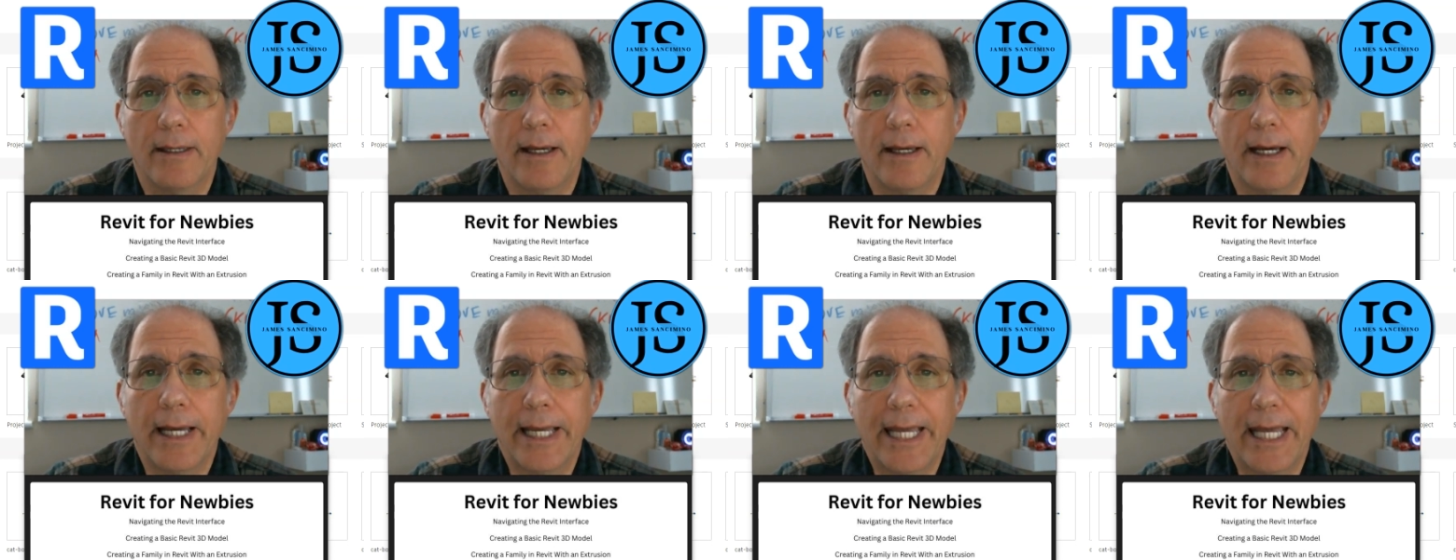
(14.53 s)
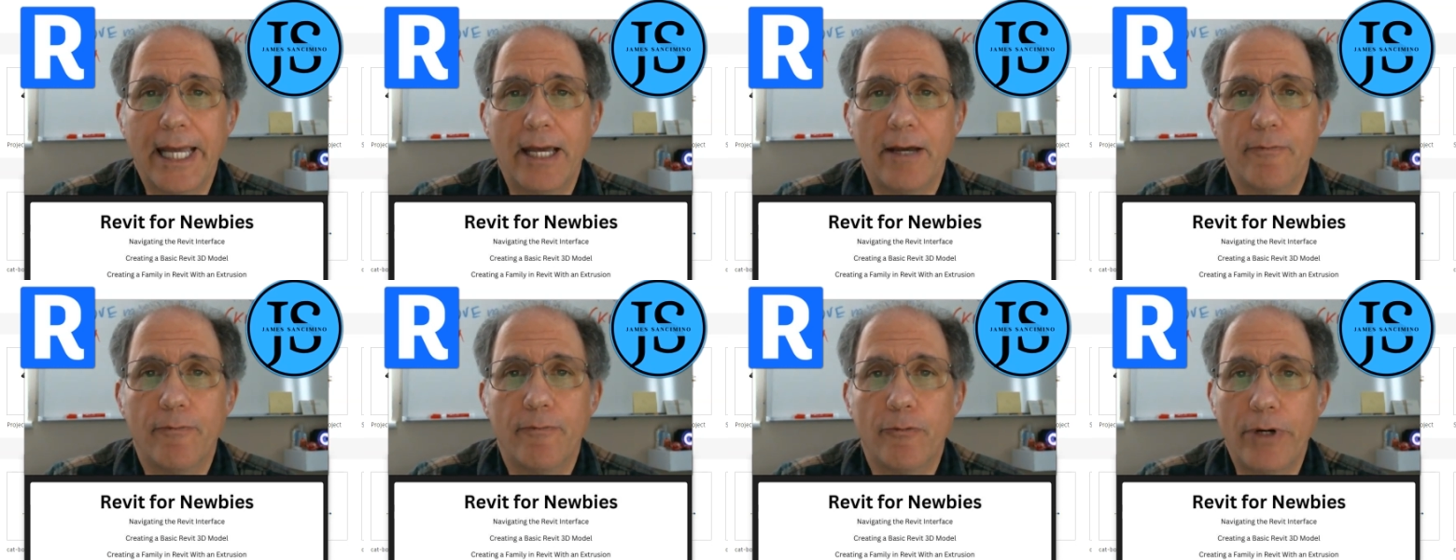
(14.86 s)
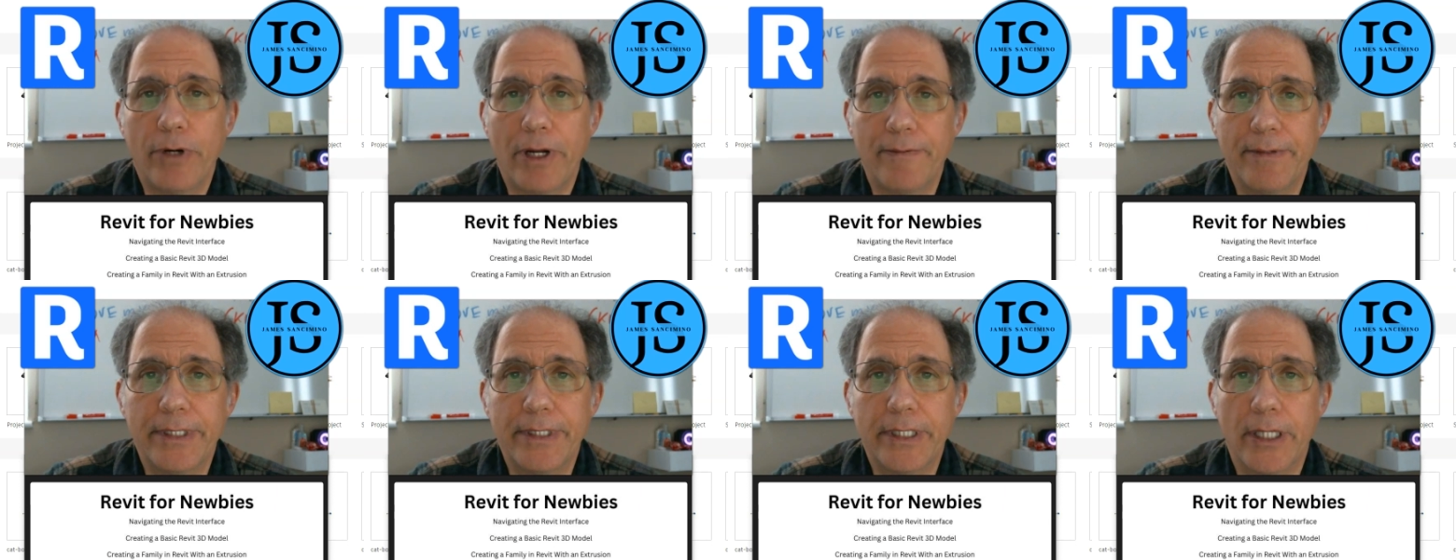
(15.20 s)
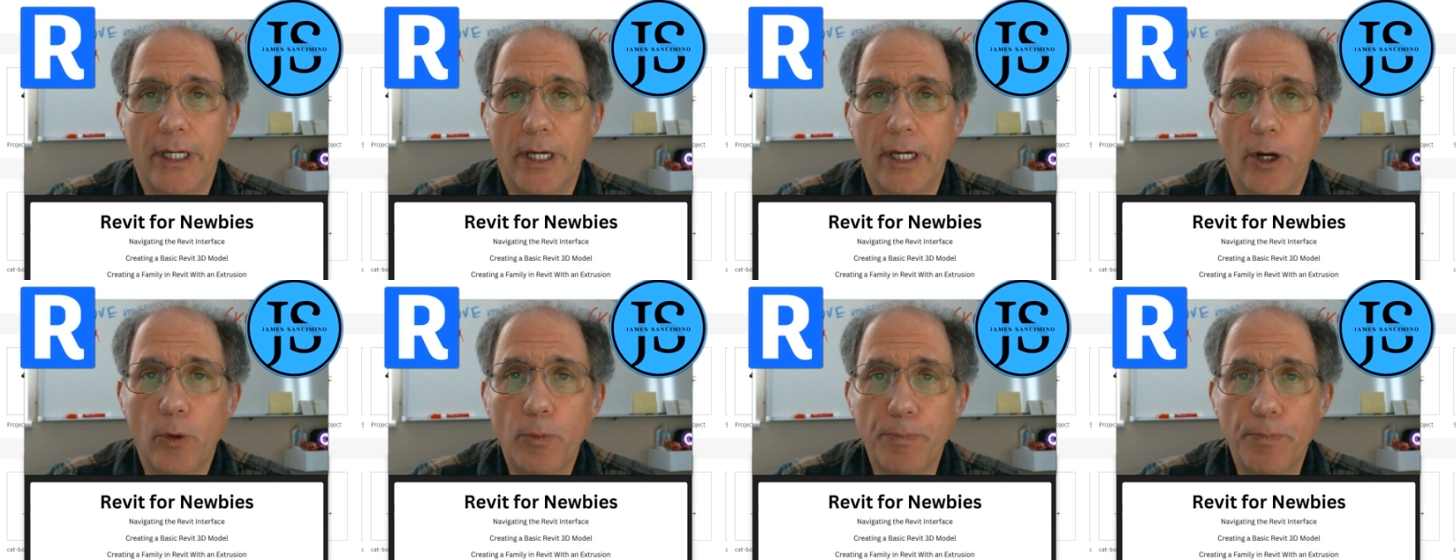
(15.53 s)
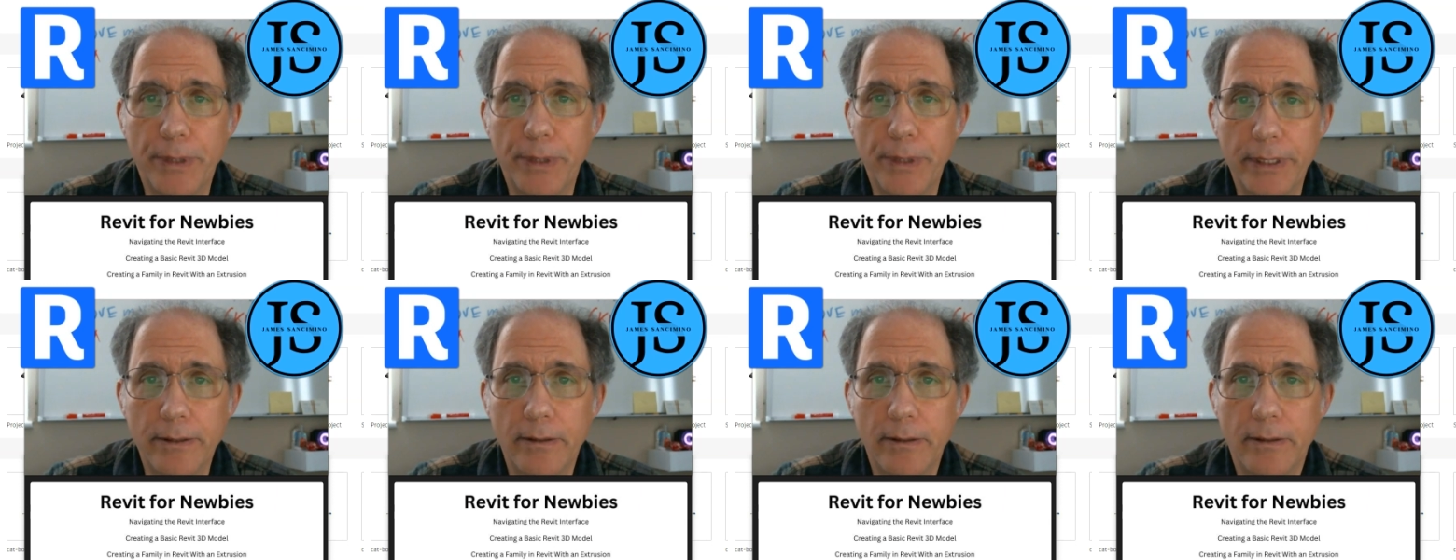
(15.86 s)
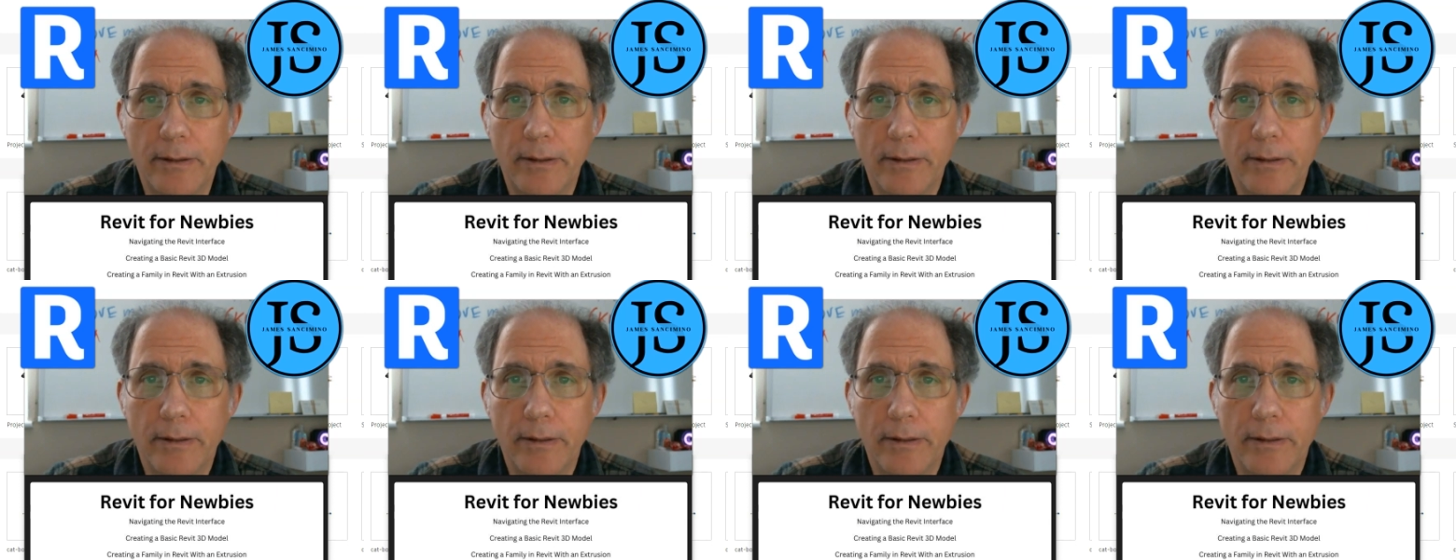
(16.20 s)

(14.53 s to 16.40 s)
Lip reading: I have Revit open